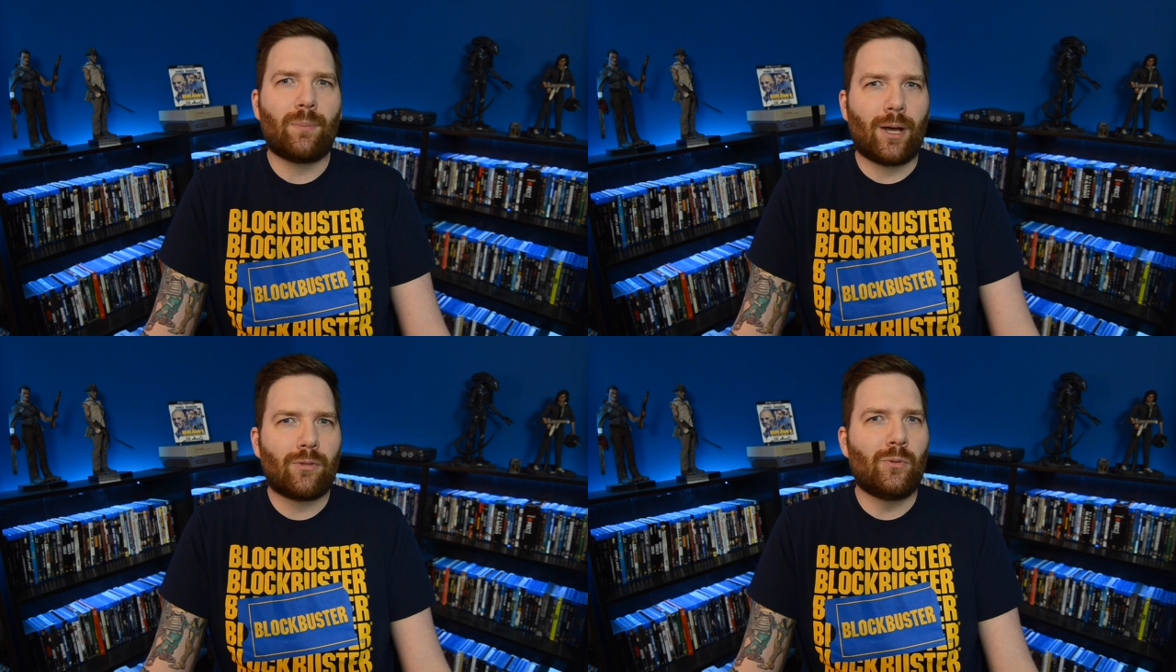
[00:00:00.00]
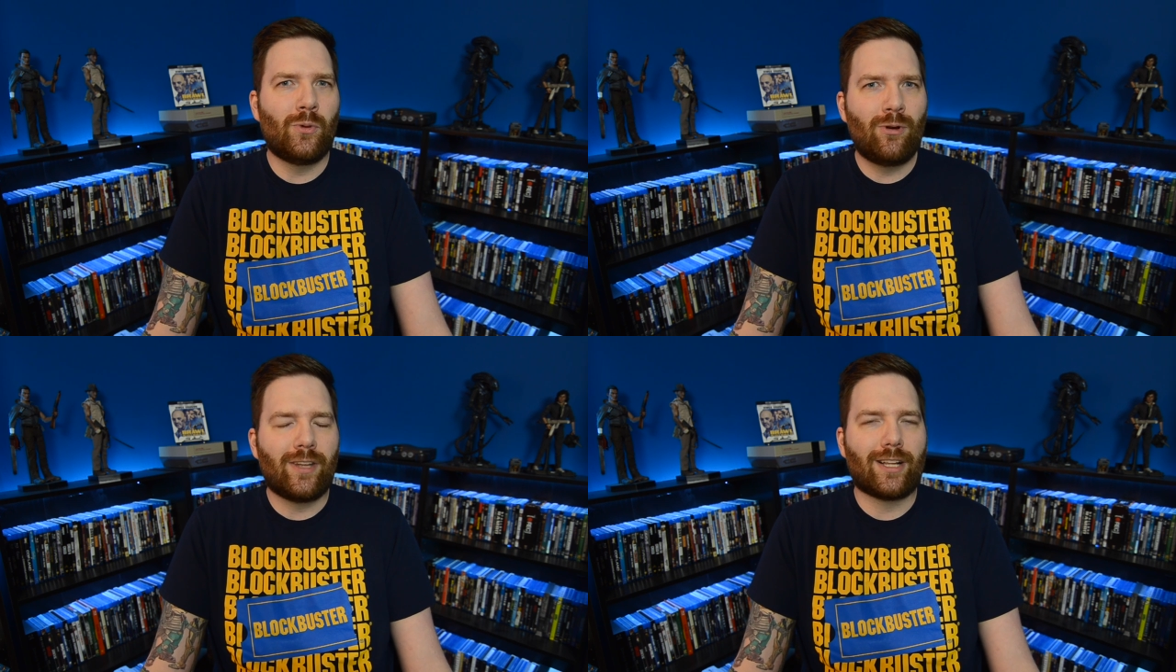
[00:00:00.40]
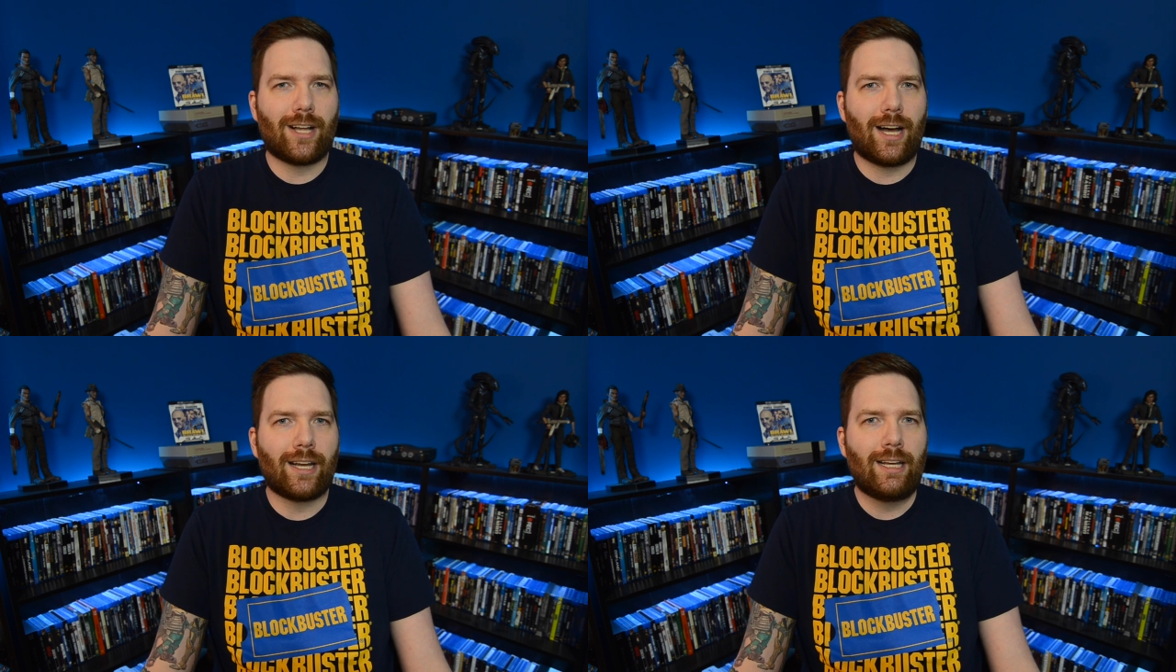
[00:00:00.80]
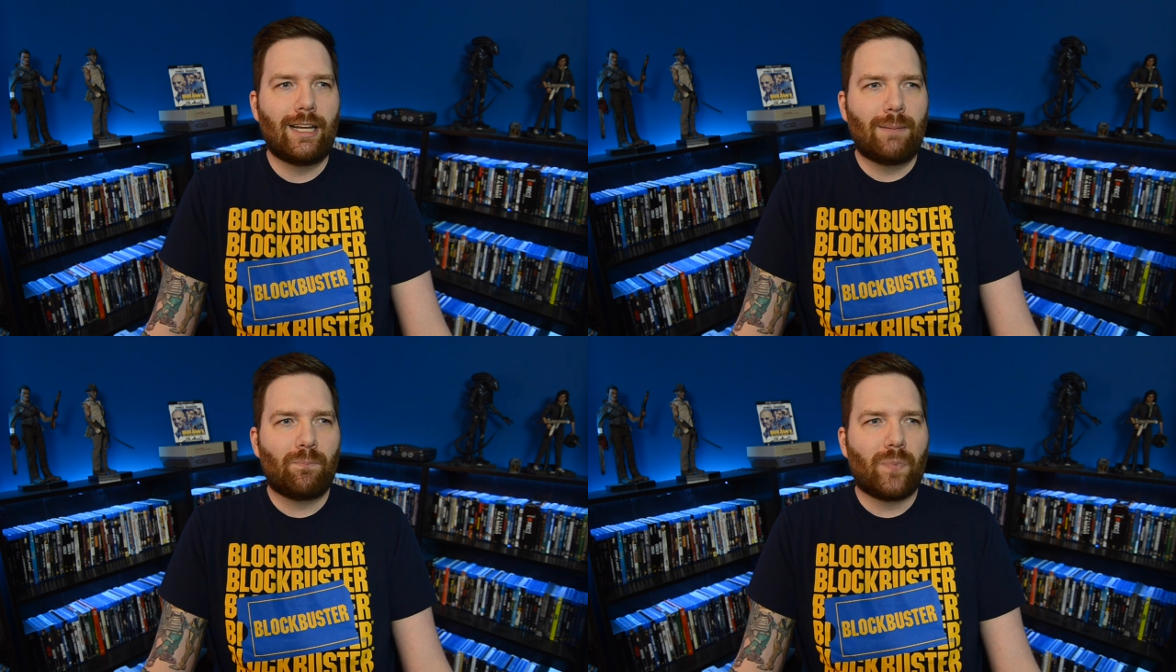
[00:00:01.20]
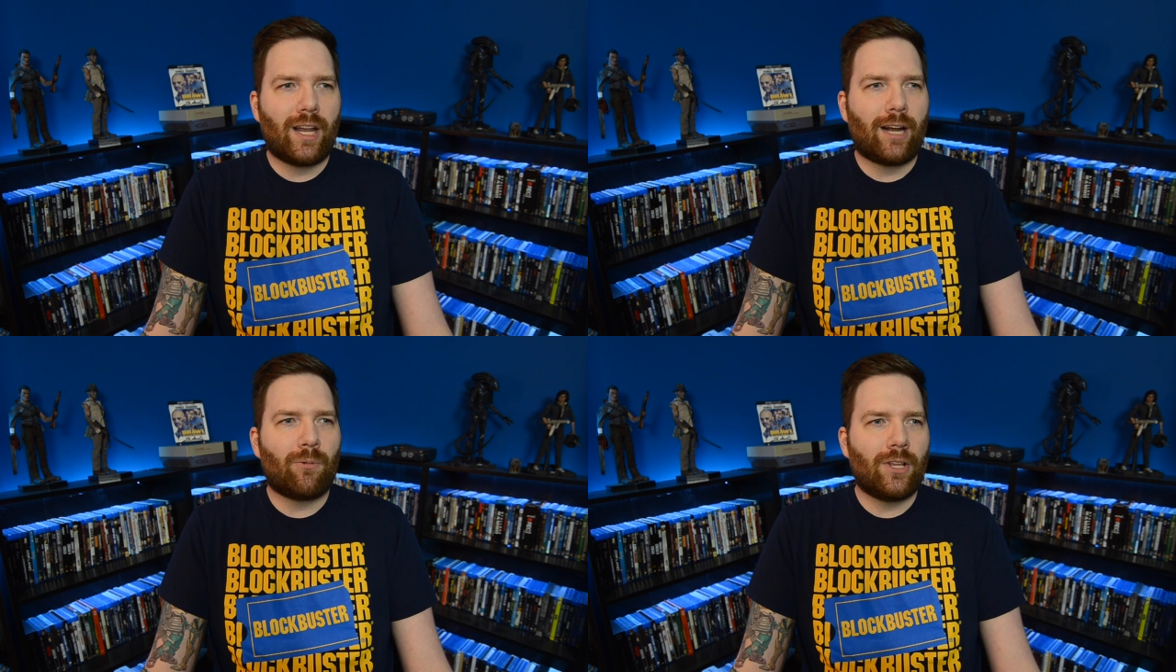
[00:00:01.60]
about the movie a lot.
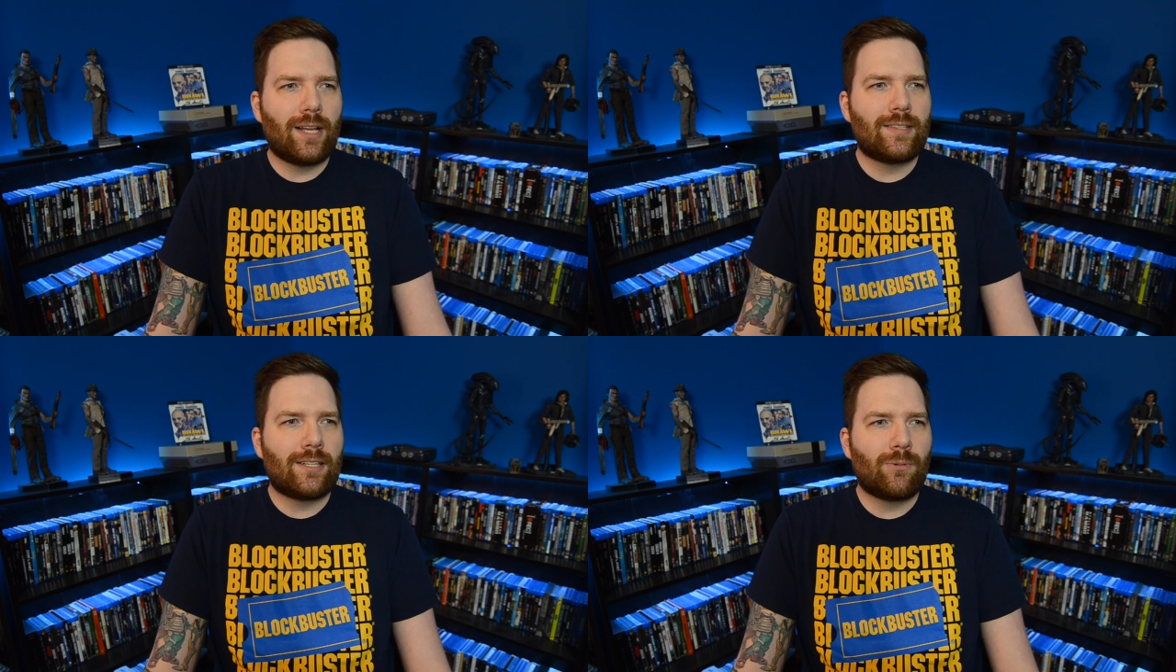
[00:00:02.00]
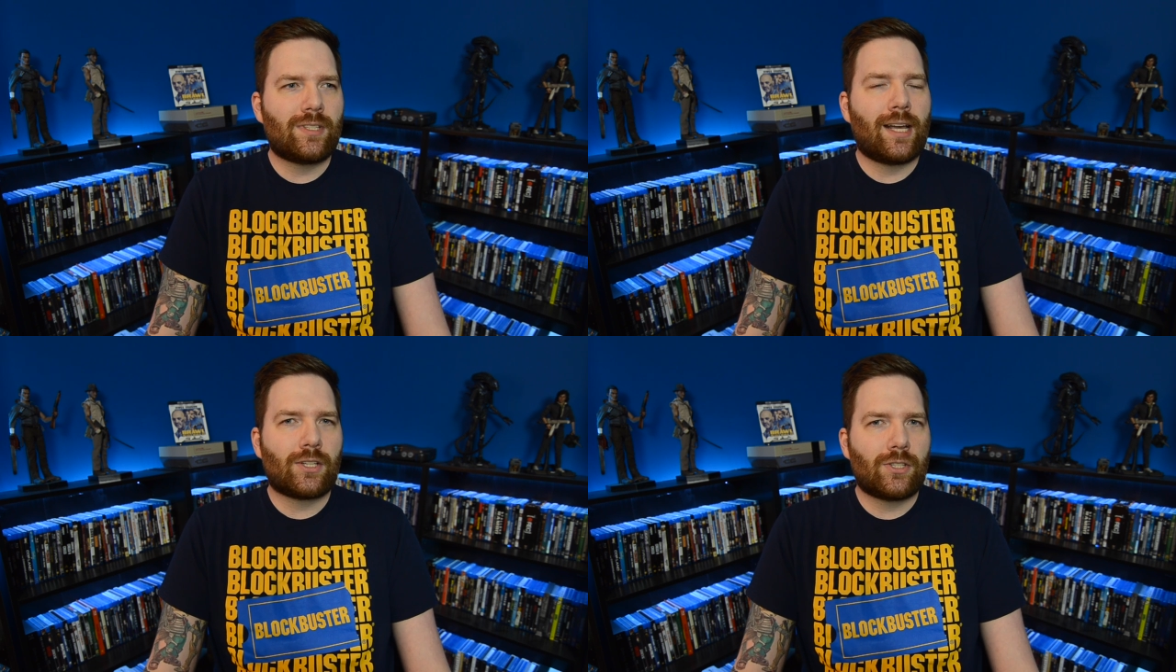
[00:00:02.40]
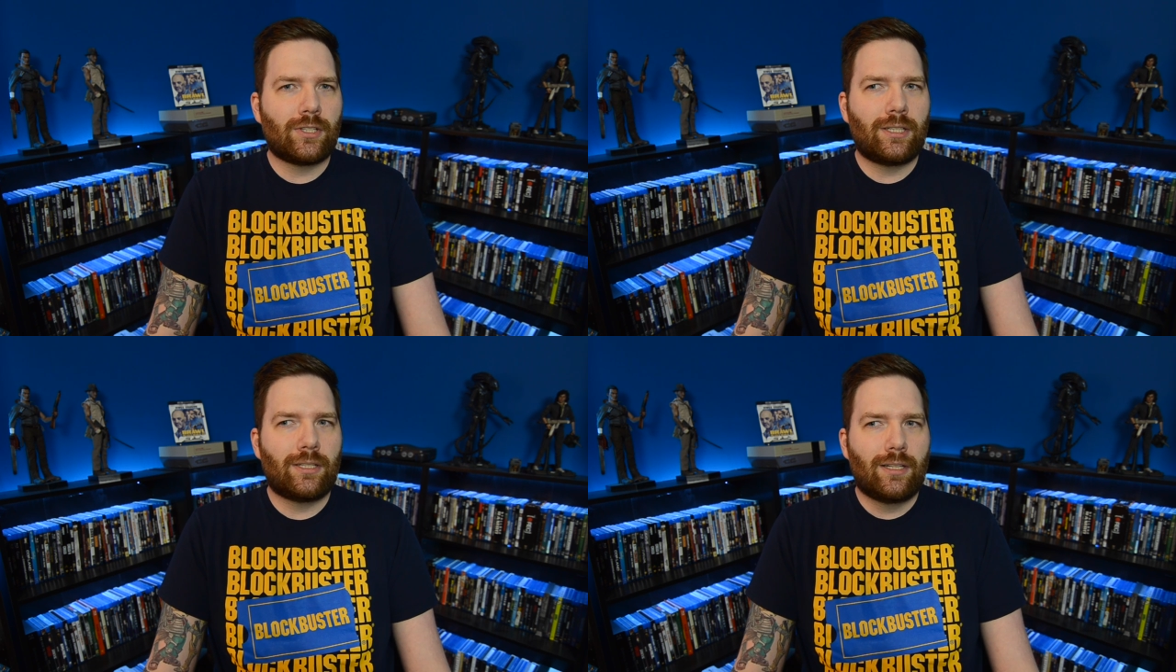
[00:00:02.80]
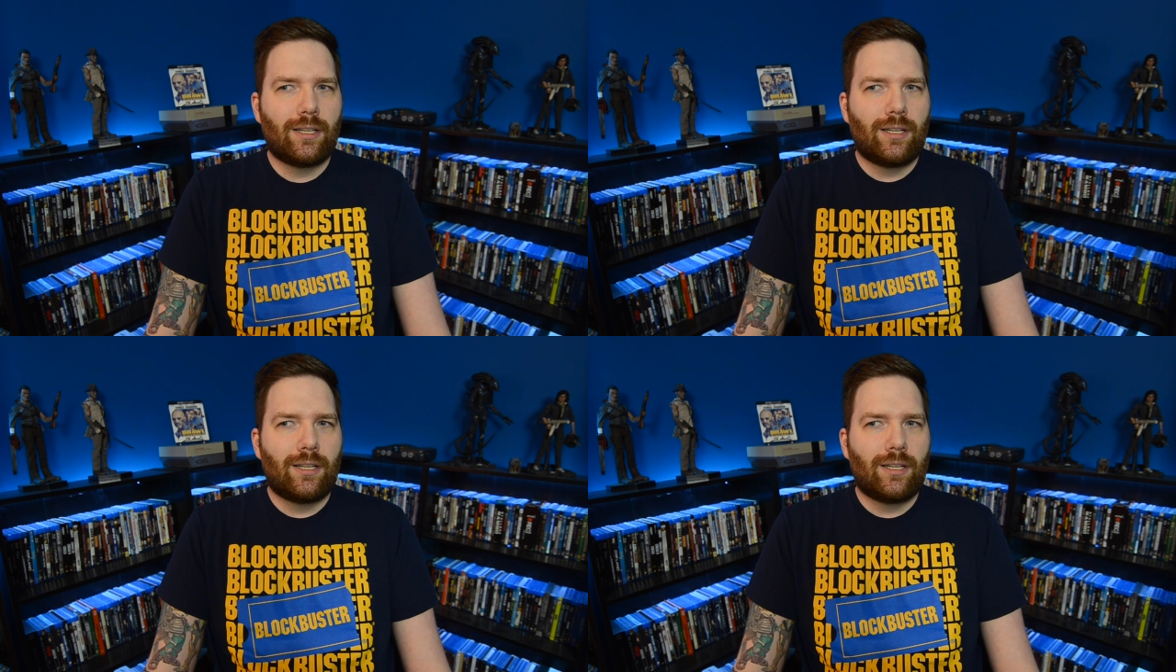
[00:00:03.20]
And I realized it was actually